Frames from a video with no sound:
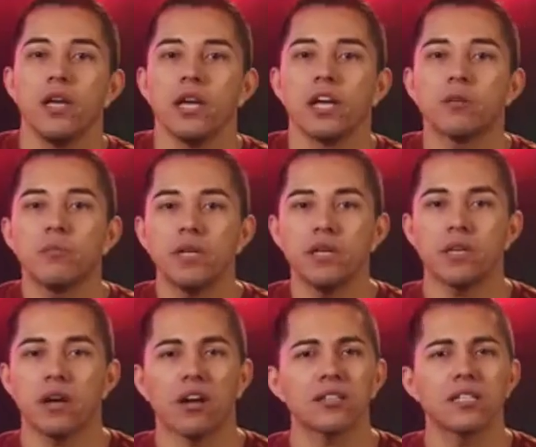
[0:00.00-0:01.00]
It could be
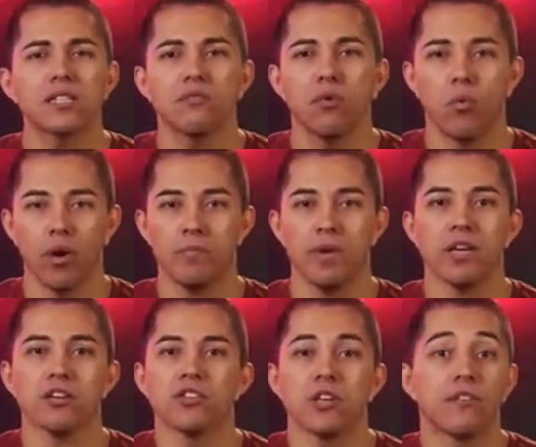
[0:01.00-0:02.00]
contents of a web
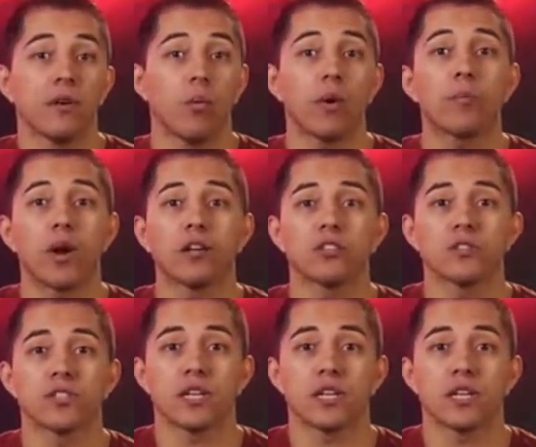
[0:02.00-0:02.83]
page if a web browser is